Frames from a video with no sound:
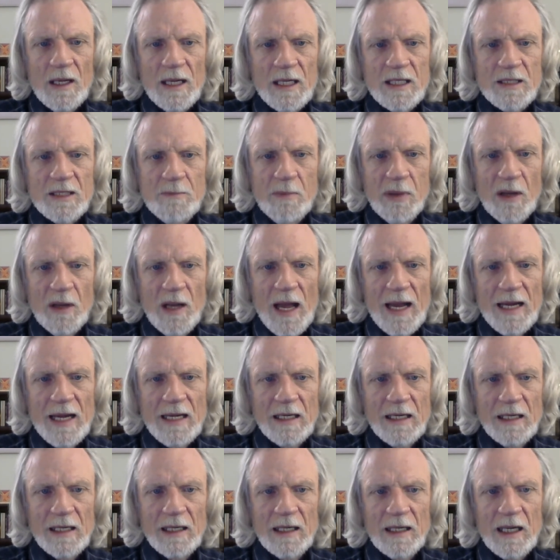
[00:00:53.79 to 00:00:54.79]
it's
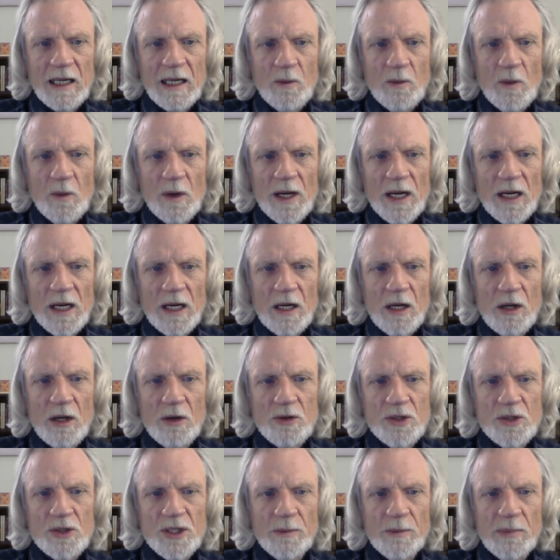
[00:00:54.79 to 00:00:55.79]
blinding, and when I
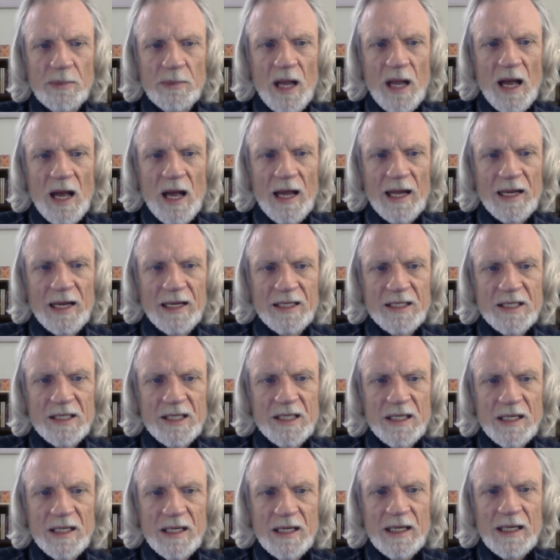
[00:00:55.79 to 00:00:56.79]
close the
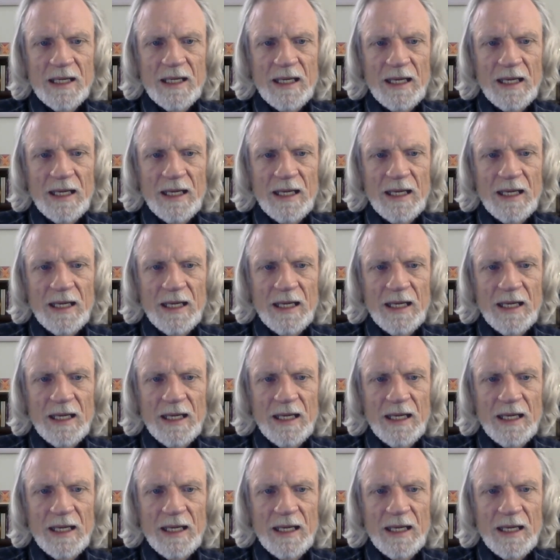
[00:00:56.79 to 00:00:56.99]
blinds,